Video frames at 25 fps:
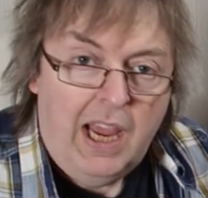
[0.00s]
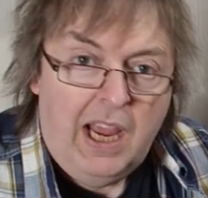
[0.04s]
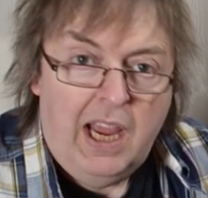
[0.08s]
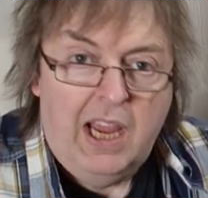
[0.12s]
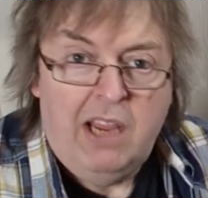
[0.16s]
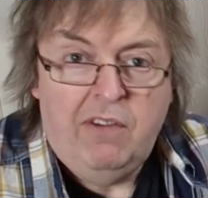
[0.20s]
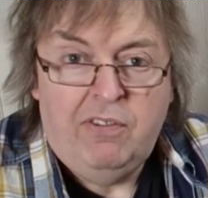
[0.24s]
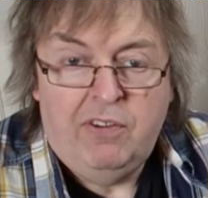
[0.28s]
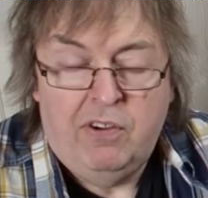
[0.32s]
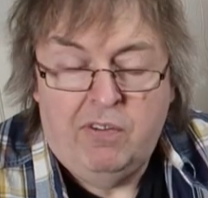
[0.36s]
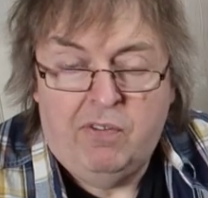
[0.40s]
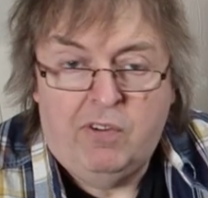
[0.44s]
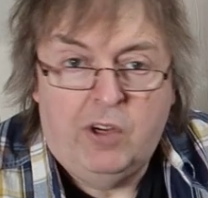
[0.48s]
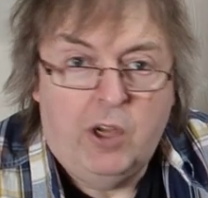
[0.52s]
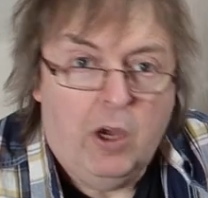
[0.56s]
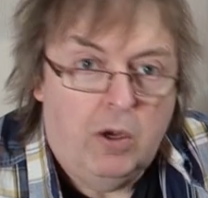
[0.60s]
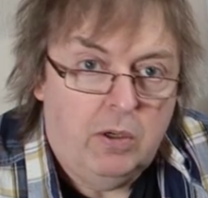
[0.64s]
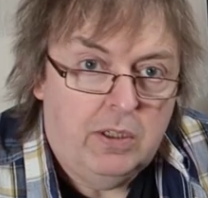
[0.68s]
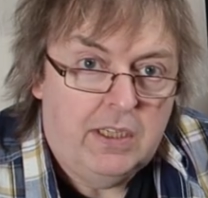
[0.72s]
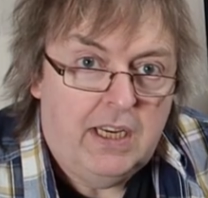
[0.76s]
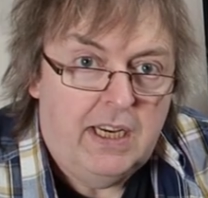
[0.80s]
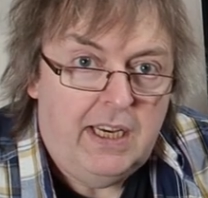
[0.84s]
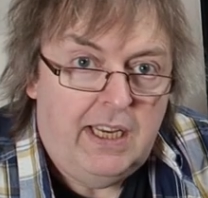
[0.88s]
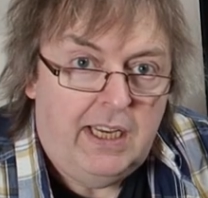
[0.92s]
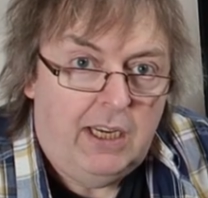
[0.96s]
If you've
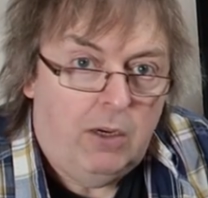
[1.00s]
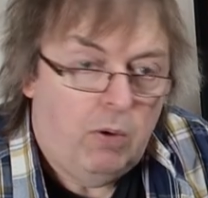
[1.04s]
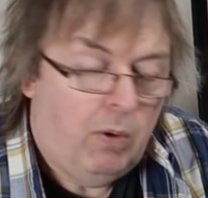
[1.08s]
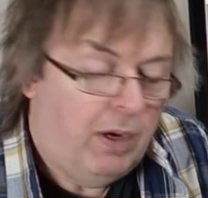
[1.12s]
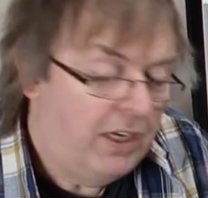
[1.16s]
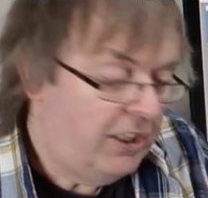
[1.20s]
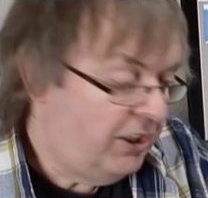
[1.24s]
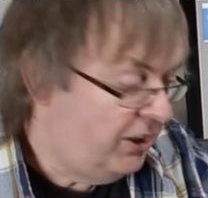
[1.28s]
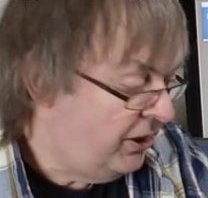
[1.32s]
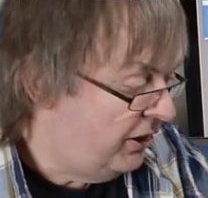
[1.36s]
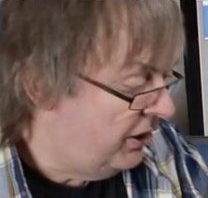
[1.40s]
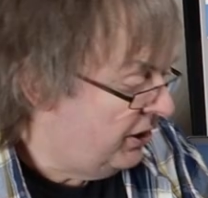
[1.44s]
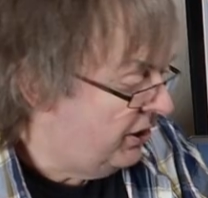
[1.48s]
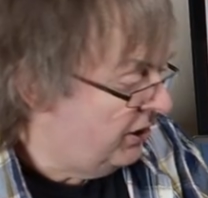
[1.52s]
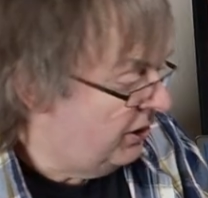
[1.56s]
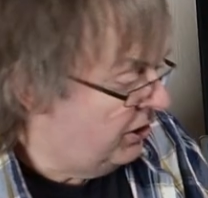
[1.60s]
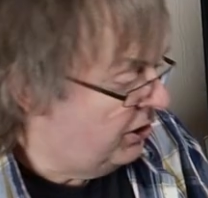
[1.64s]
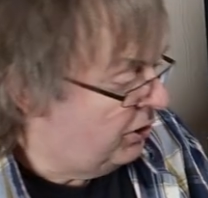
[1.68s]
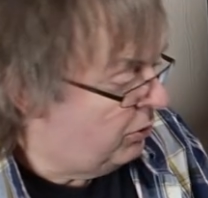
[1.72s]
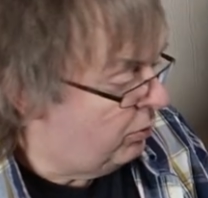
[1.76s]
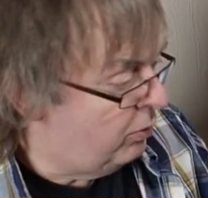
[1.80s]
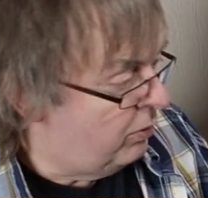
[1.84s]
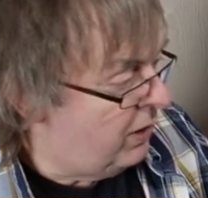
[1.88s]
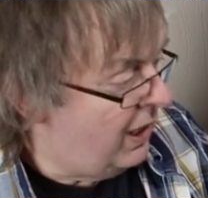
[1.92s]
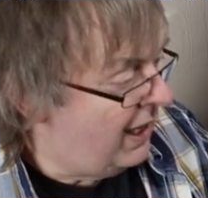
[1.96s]
got any
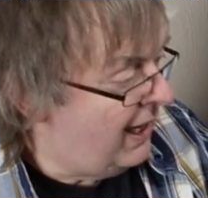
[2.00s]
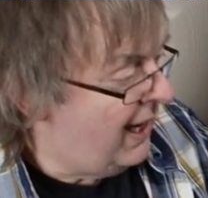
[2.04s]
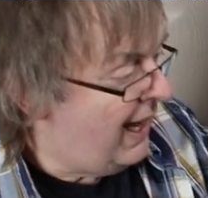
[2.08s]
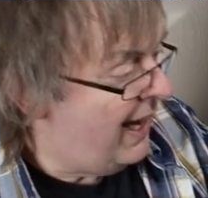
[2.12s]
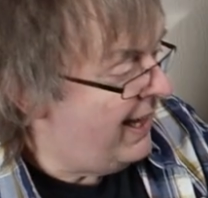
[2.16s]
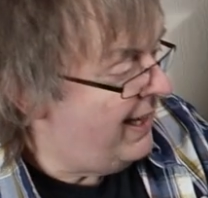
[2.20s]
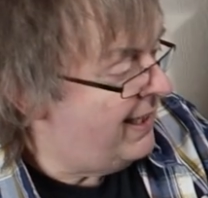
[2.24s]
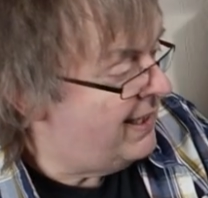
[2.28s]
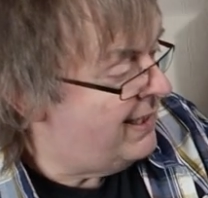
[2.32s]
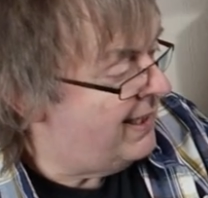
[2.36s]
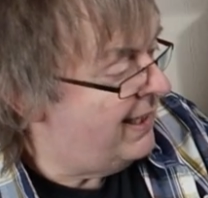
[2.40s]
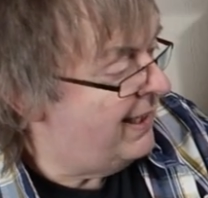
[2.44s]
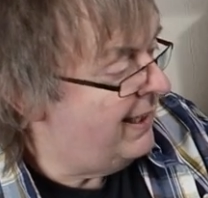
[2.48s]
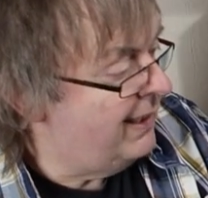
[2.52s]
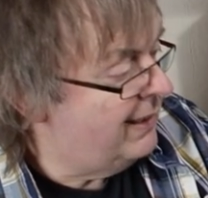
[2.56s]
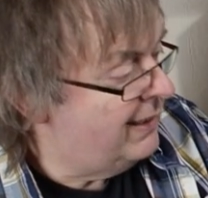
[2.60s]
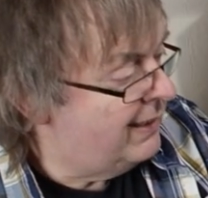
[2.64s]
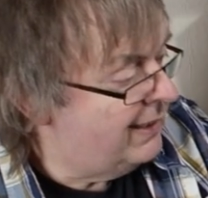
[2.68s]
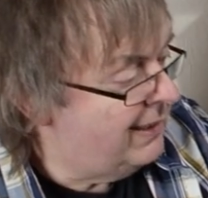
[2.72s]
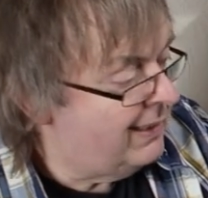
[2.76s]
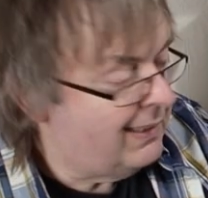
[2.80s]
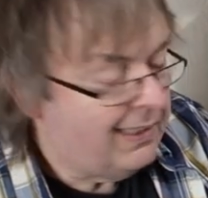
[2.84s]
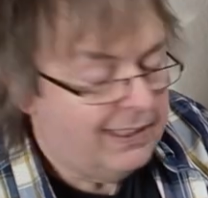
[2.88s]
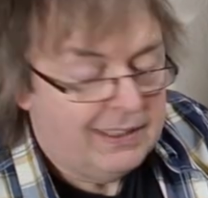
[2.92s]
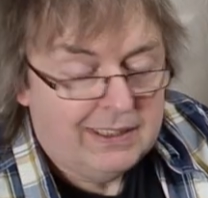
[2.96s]
questions relating
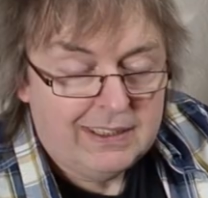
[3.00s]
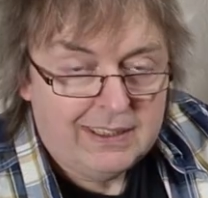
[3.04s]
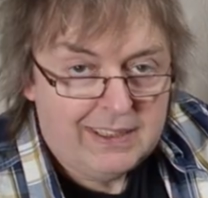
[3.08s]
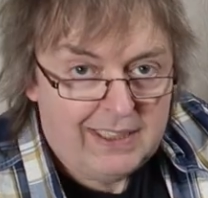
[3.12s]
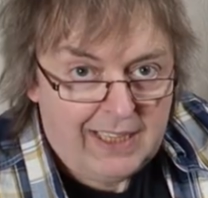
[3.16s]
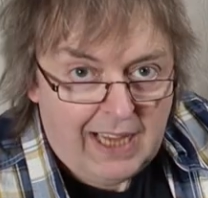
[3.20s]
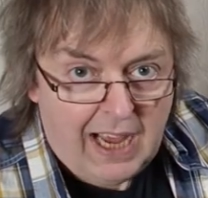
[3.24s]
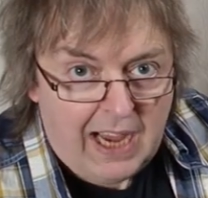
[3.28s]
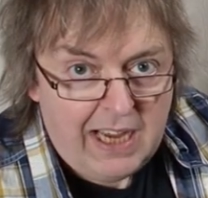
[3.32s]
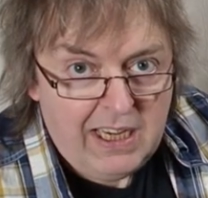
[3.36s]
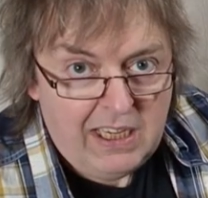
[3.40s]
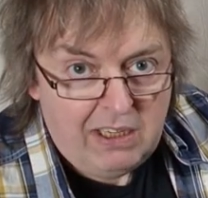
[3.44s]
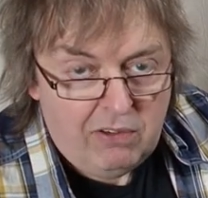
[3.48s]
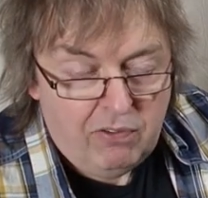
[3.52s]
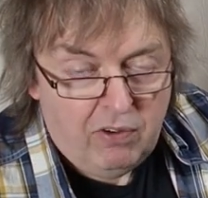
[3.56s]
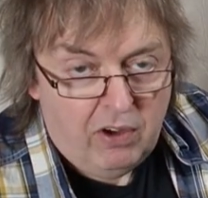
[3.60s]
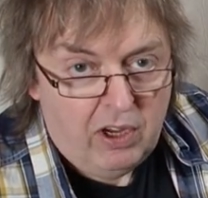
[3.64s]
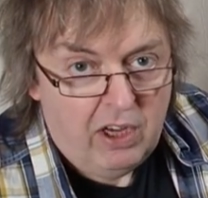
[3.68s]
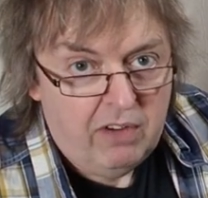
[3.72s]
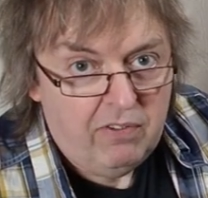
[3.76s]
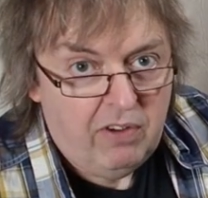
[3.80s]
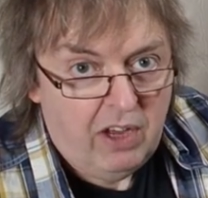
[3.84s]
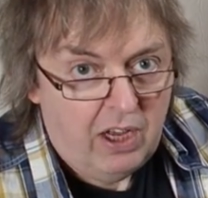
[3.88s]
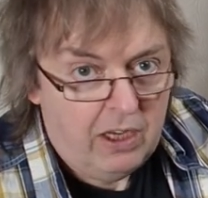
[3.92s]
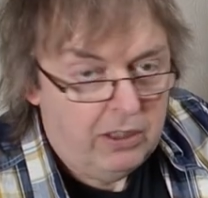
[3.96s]
to this, the
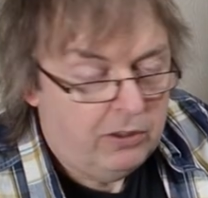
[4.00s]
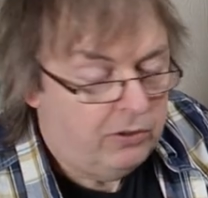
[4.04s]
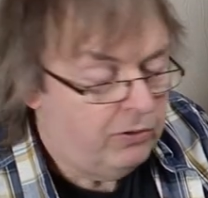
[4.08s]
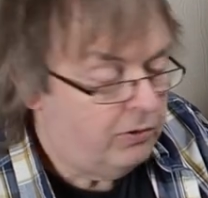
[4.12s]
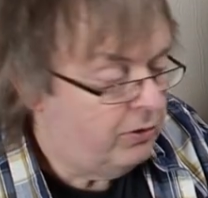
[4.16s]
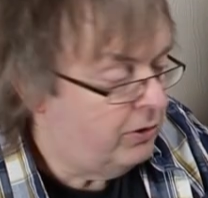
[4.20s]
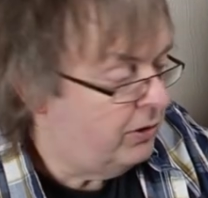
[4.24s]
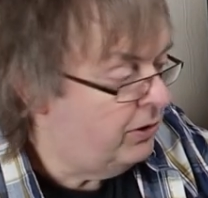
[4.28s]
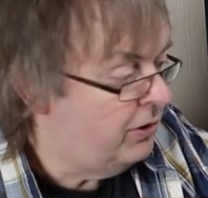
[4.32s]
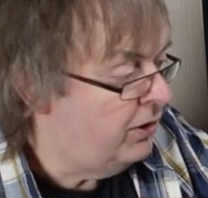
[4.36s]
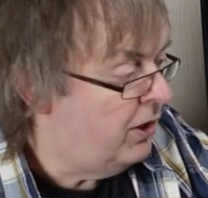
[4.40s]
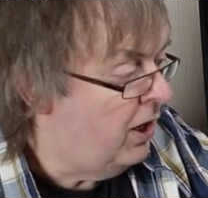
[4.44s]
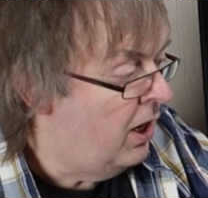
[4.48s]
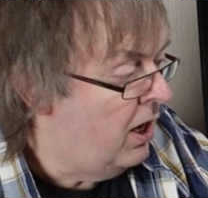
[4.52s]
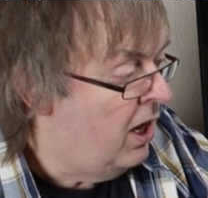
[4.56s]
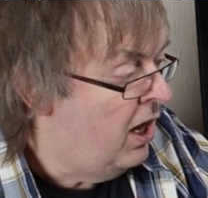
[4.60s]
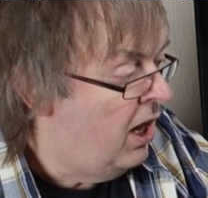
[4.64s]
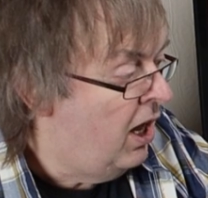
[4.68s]
8500,